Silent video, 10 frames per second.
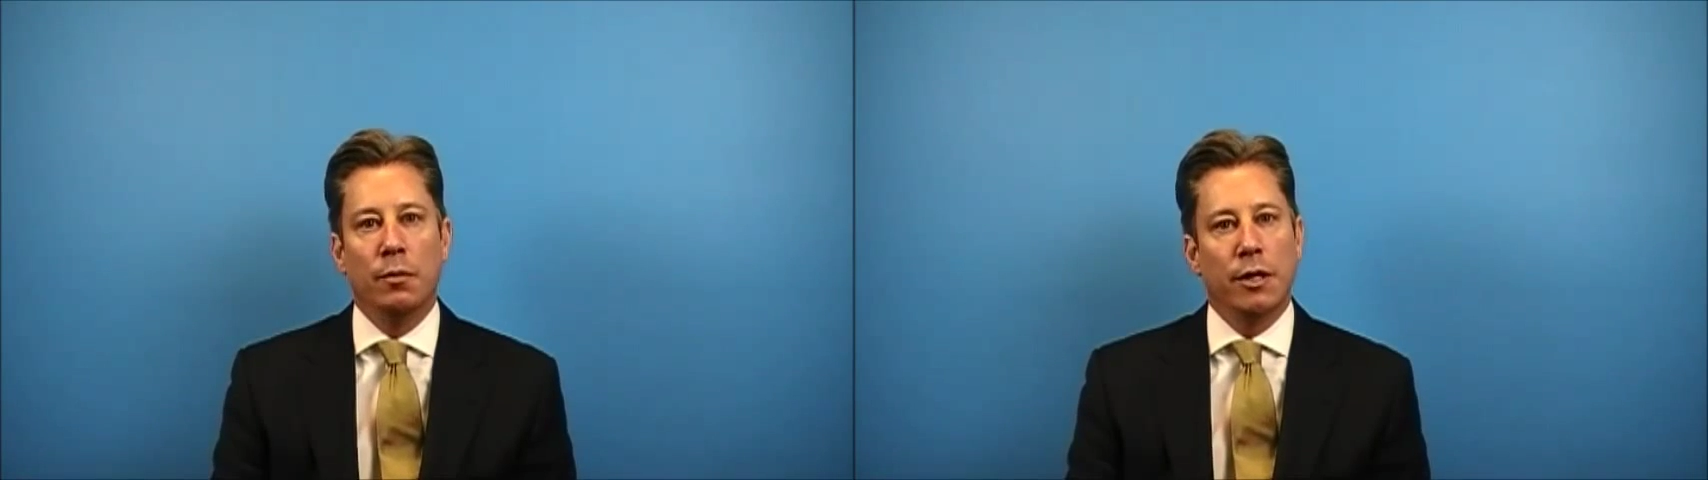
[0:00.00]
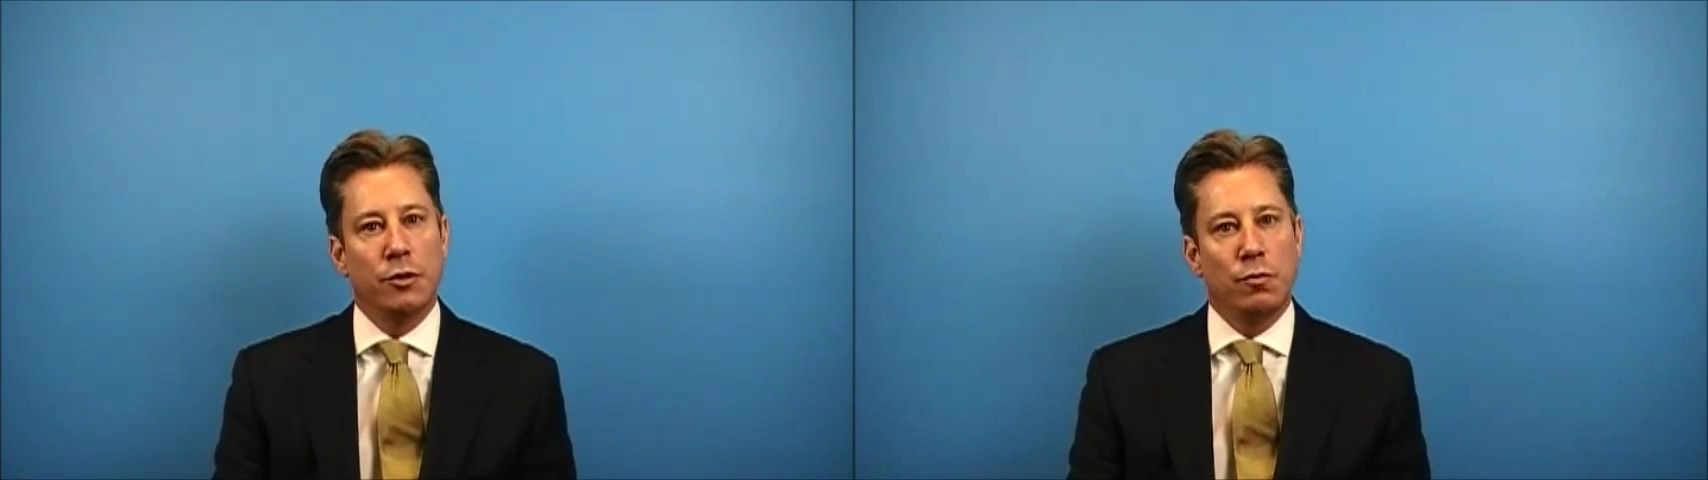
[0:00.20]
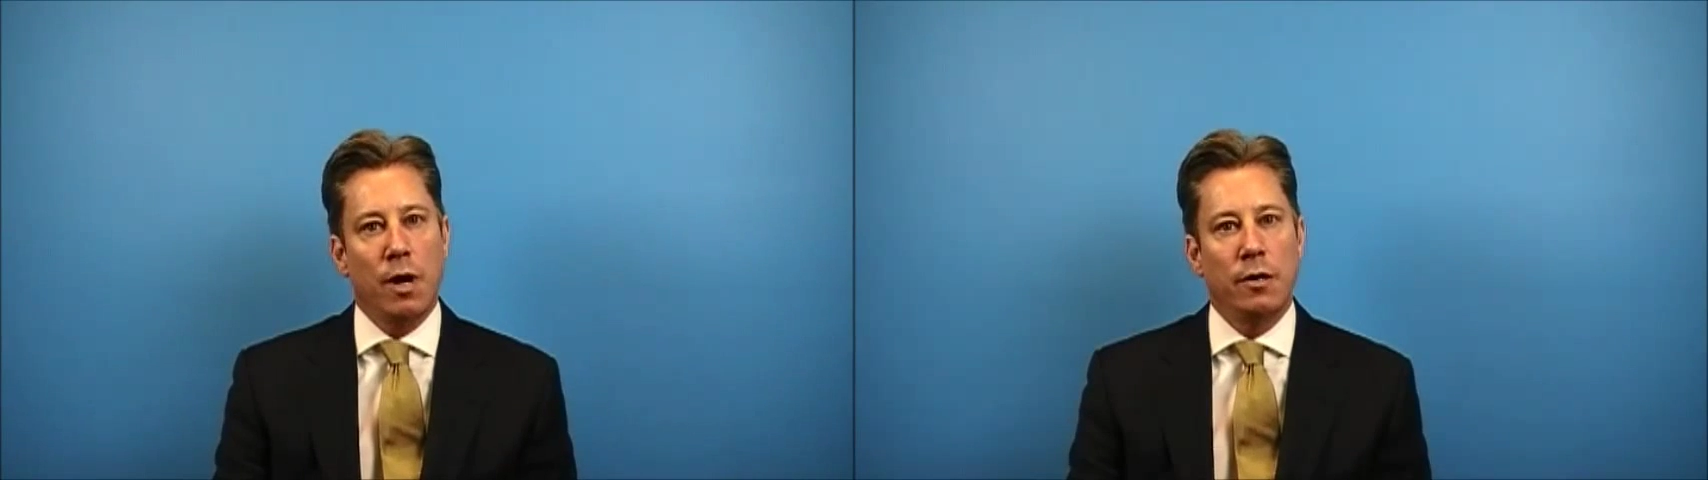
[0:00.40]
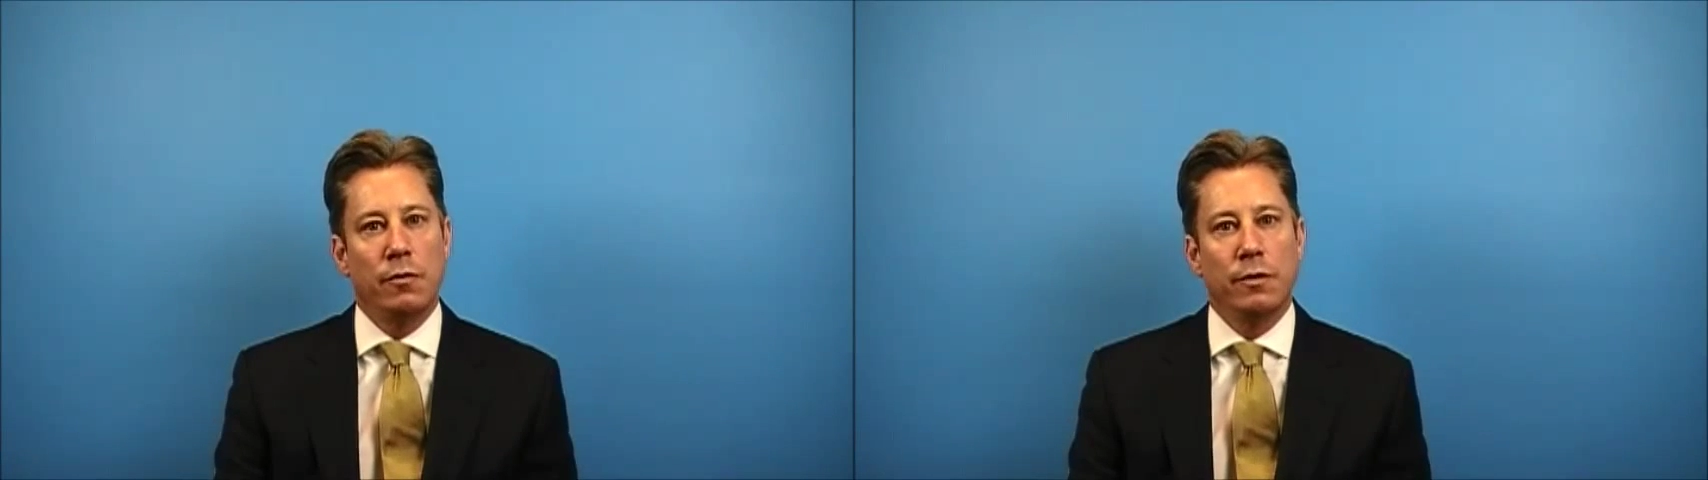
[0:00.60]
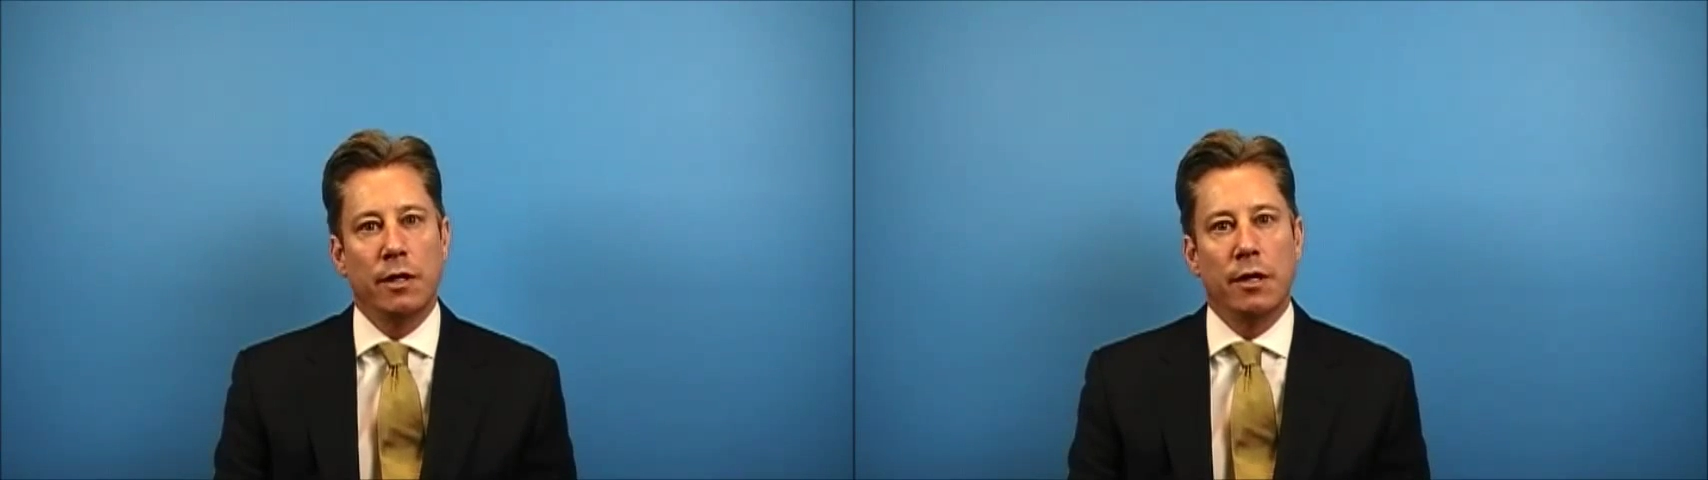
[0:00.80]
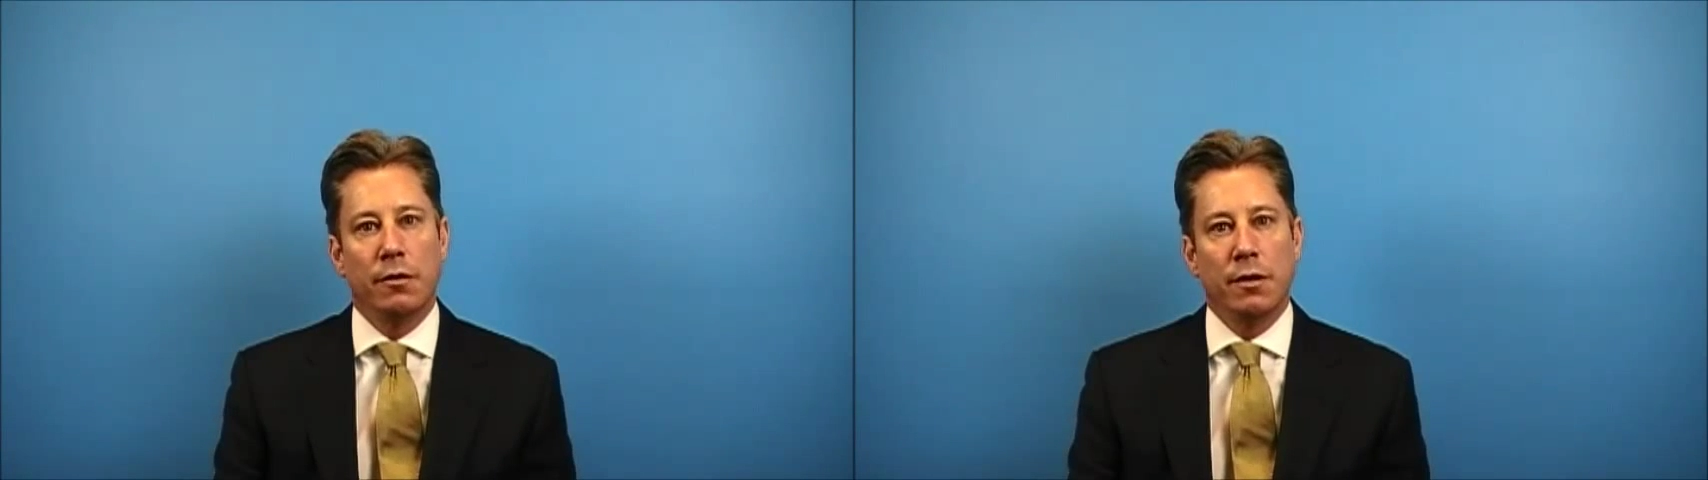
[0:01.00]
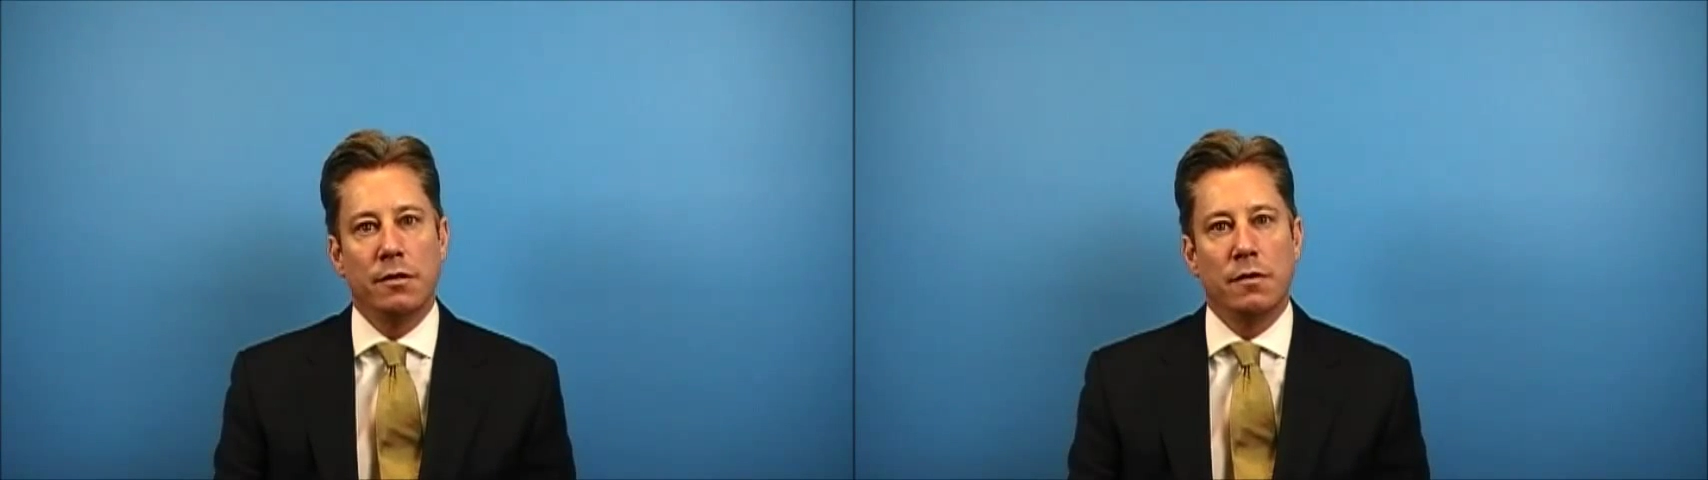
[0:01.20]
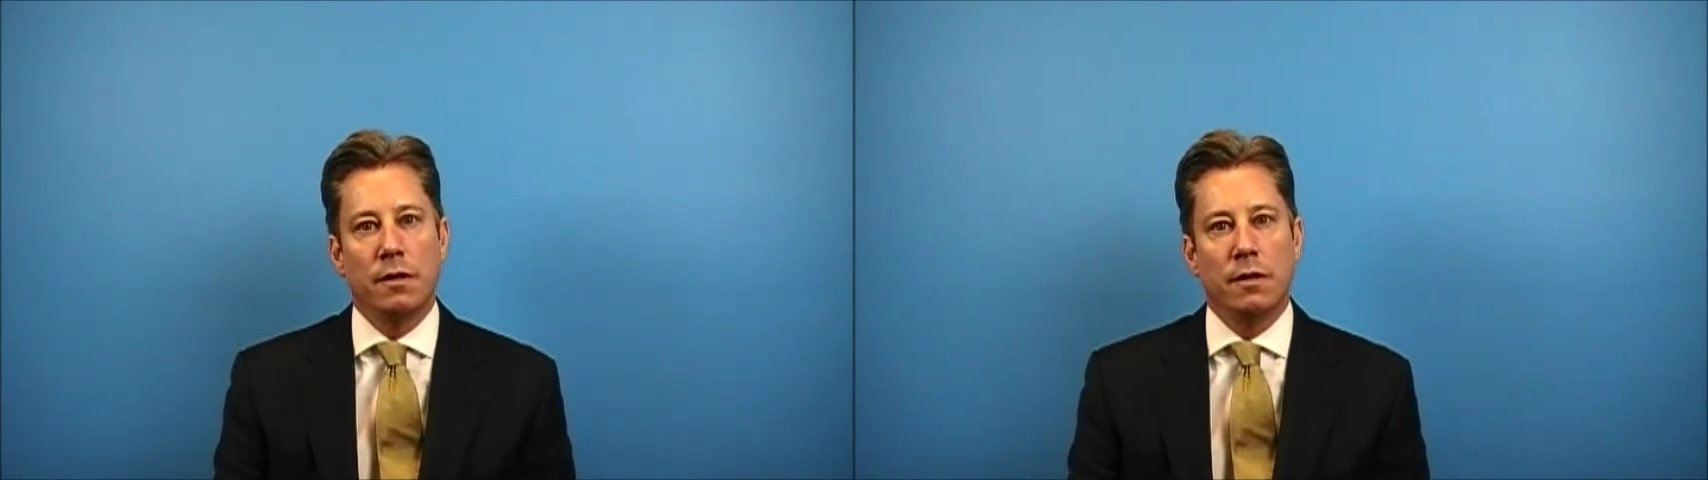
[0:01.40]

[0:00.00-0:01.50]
placed right over the areas